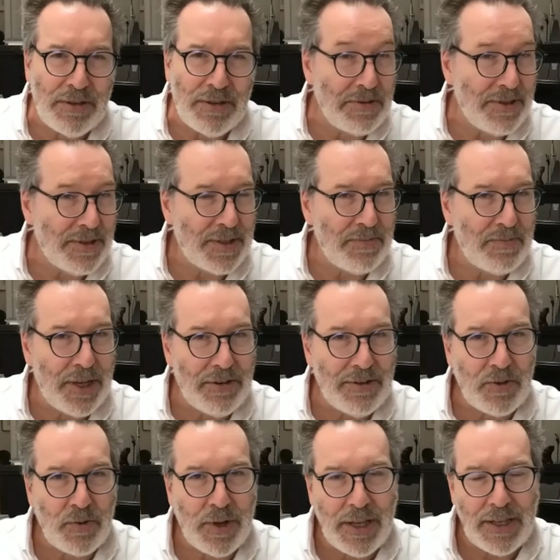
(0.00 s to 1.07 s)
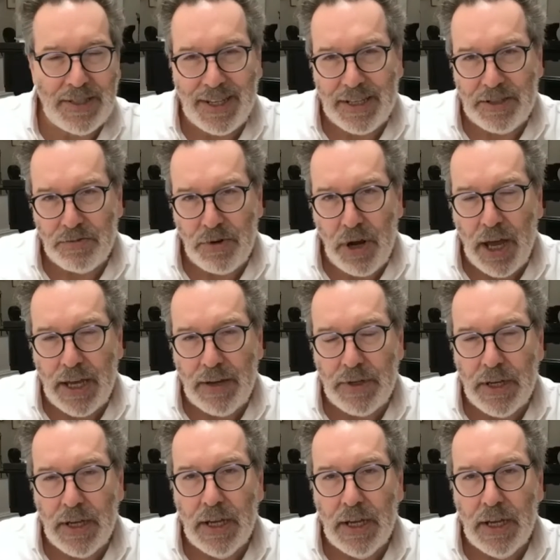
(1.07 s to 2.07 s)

that it would disappear as quickly as it had arrived.